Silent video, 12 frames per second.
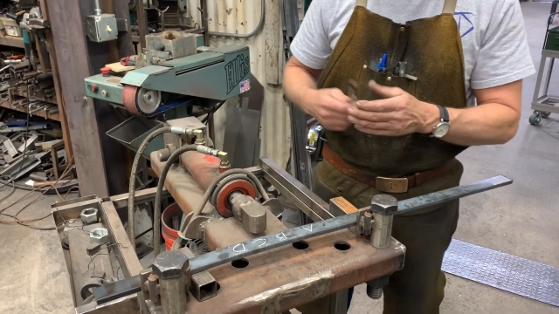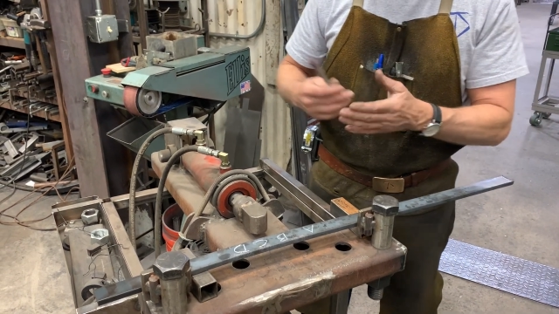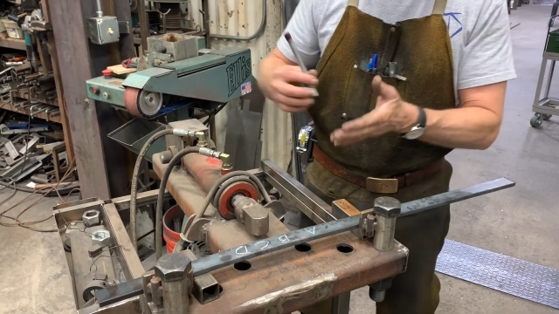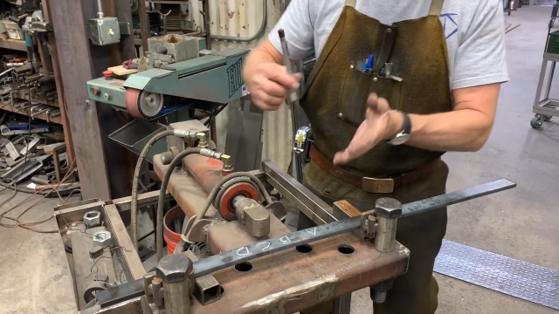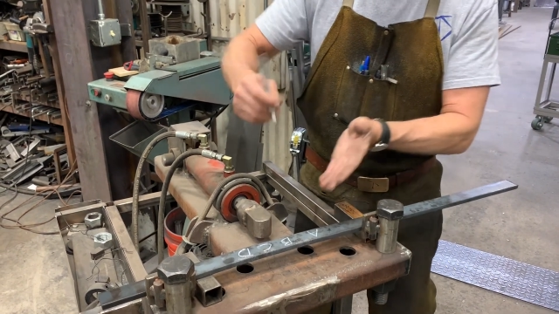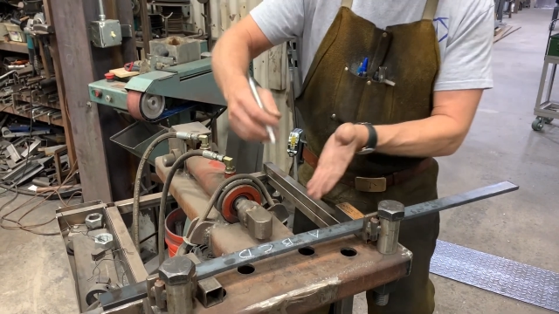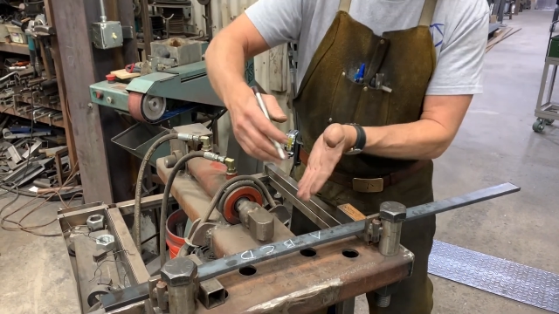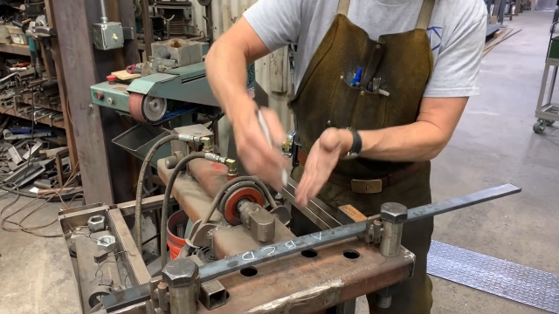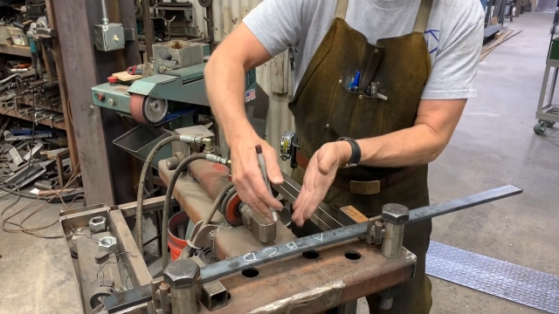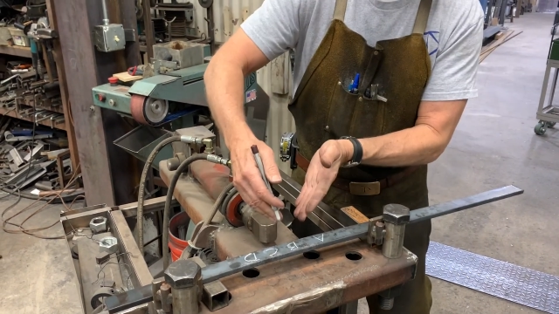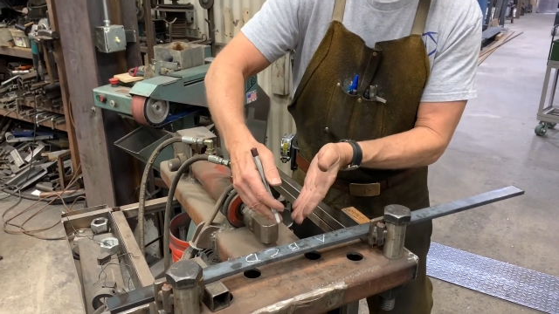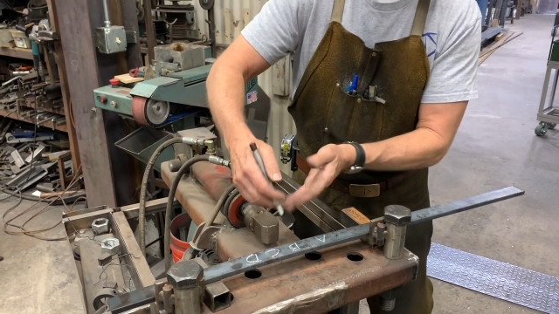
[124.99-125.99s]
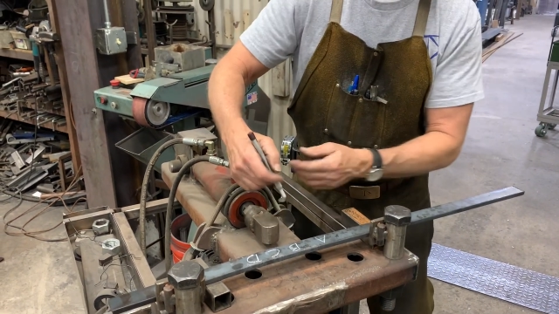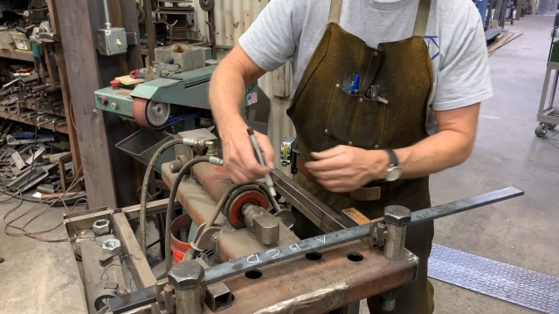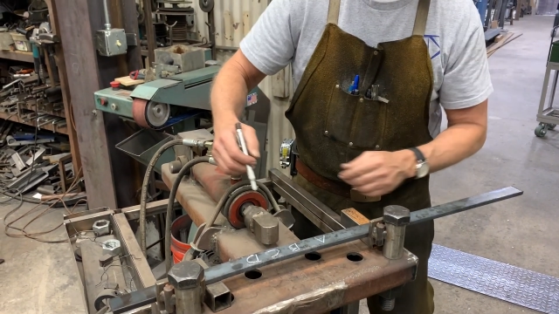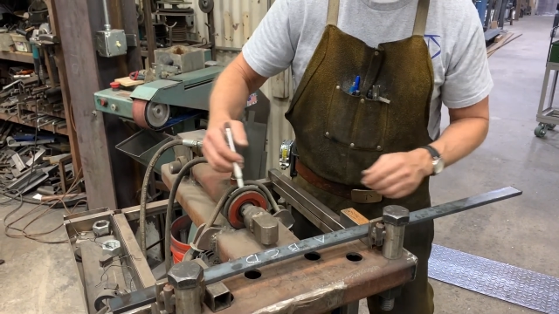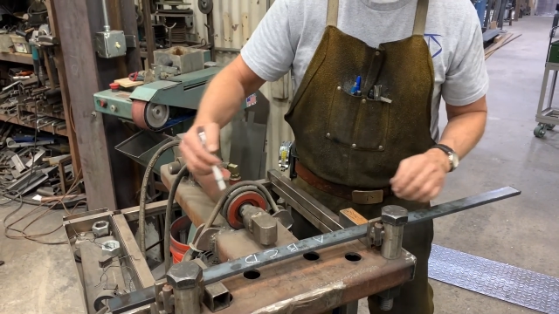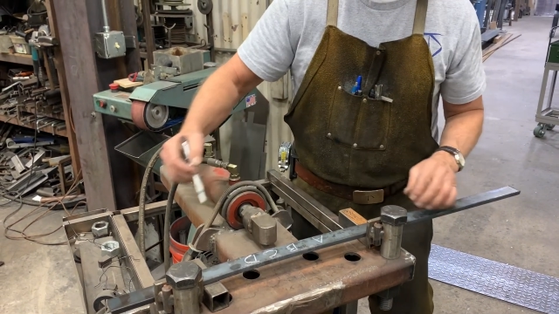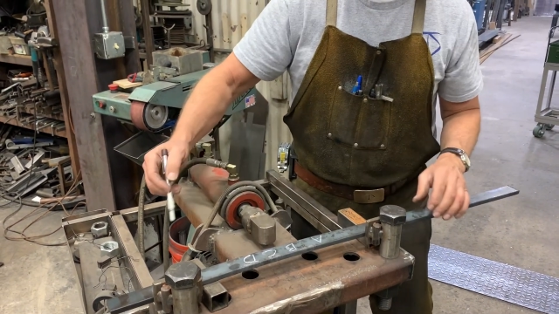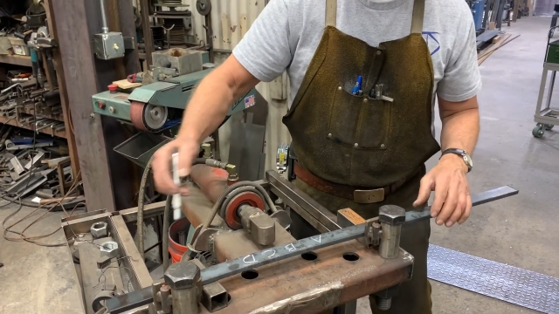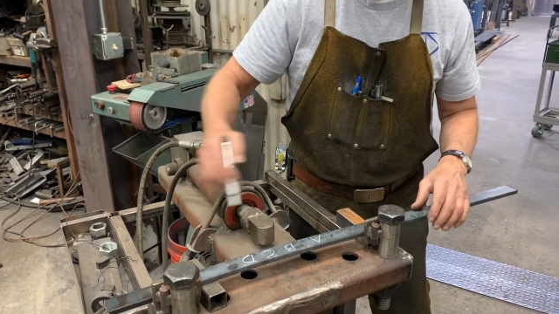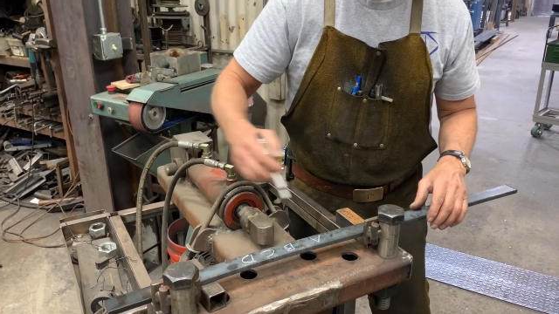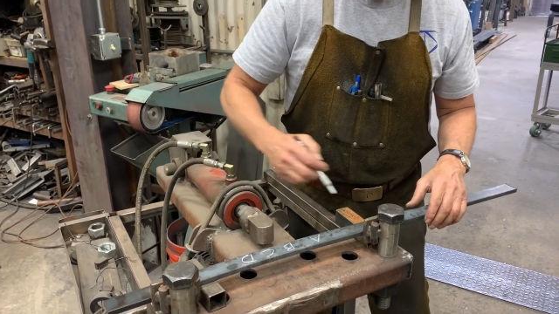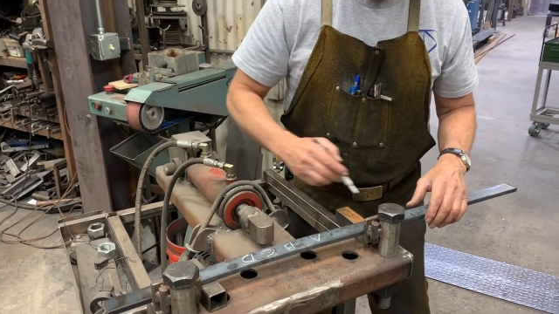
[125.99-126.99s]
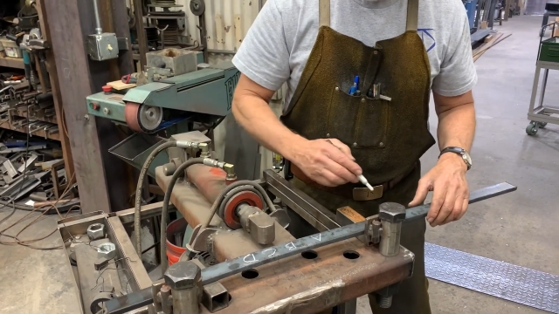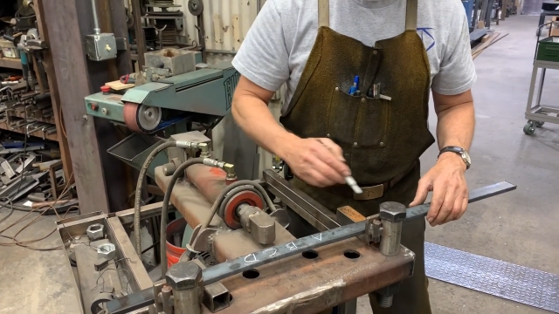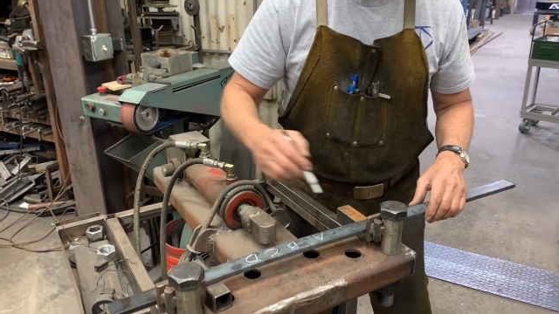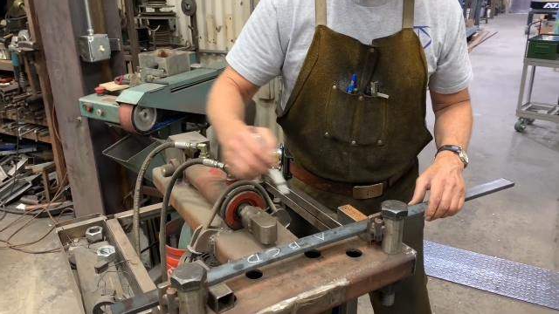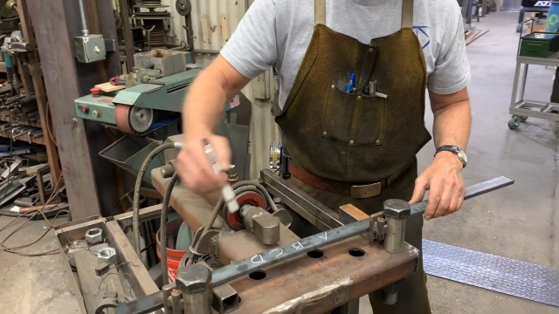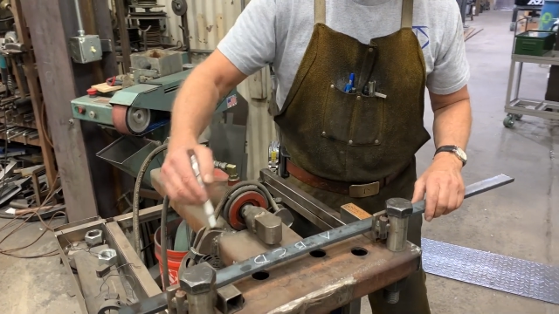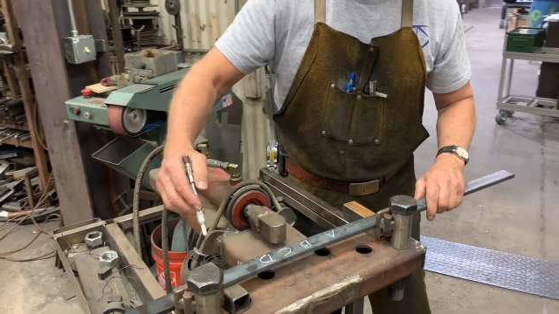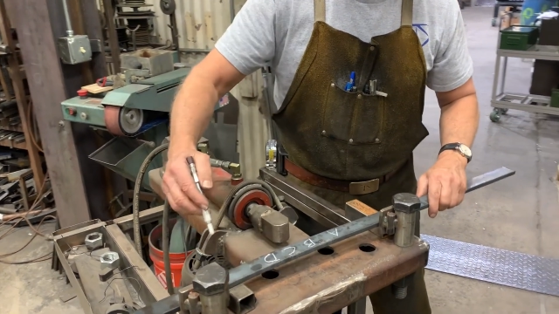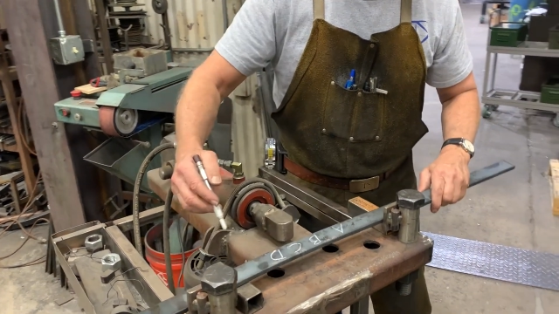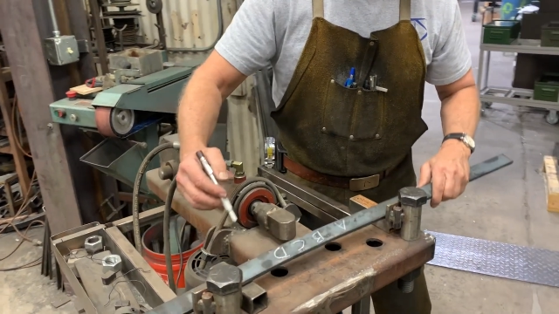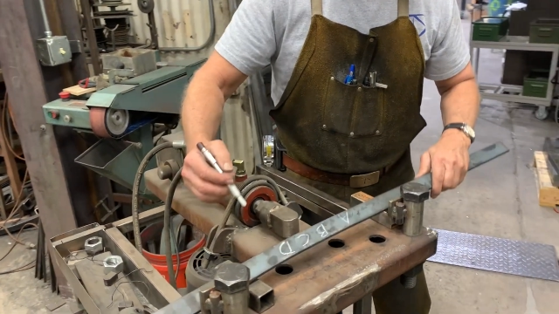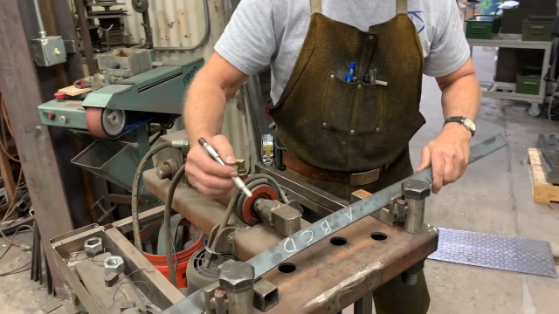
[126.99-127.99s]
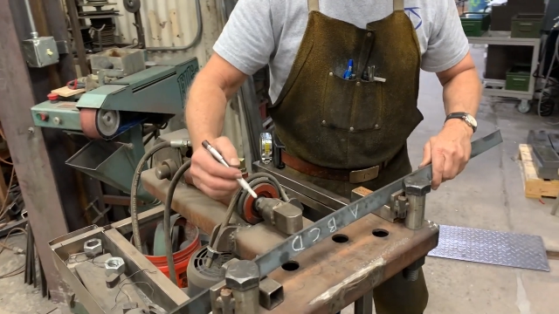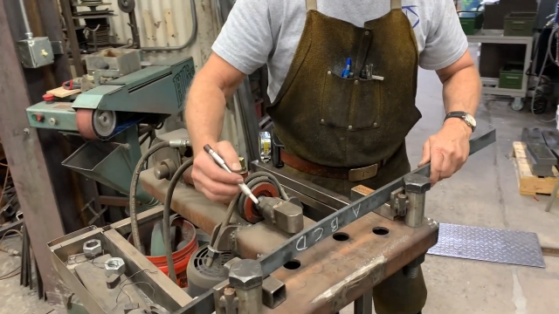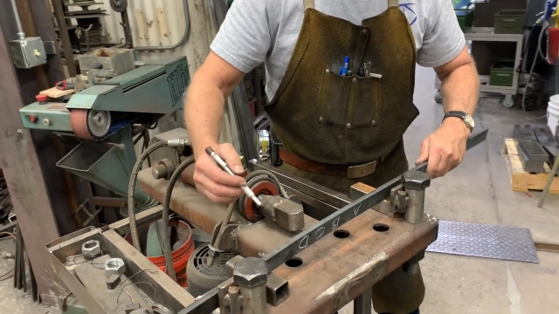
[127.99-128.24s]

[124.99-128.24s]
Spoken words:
Nobody's mouth can be seen.